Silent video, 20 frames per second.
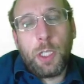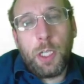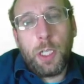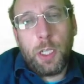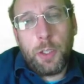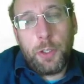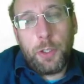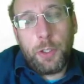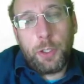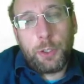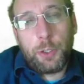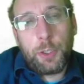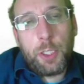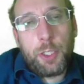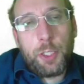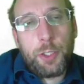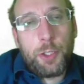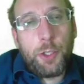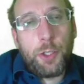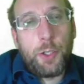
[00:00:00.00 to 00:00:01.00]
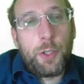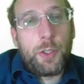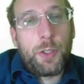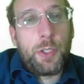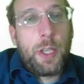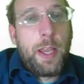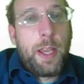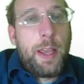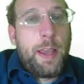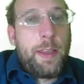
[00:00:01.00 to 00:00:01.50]
other structures
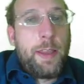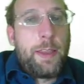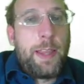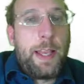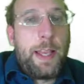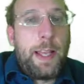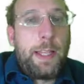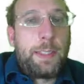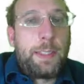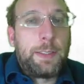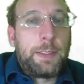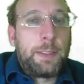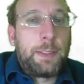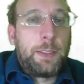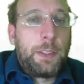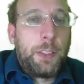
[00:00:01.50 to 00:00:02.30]
that